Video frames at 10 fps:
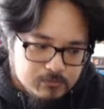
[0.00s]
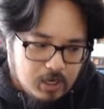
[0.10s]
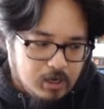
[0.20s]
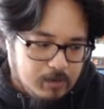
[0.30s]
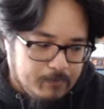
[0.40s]

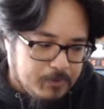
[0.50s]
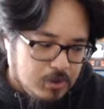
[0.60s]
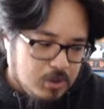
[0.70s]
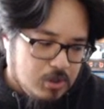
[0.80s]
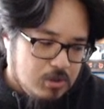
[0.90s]

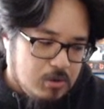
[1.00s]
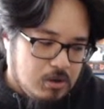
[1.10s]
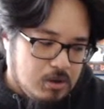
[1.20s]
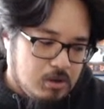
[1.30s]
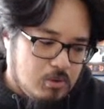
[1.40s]

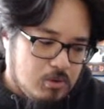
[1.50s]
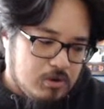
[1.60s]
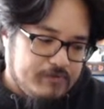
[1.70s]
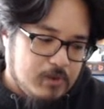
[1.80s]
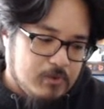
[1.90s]
or
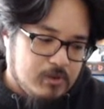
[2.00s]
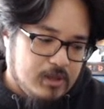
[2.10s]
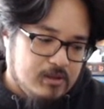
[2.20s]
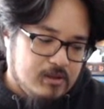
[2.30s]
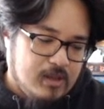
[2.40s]
if they were
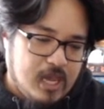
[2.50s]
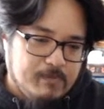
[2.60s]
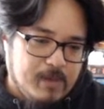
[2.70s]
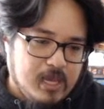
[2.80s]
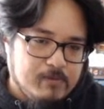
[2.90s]
like
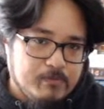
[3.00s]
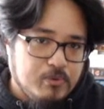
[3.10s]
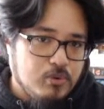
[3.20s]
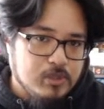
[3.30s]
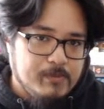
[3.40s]
handmade but
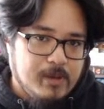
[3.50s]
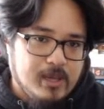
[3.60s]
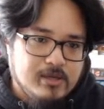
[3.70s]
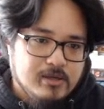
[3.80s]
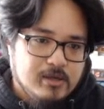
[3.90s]
poorly made,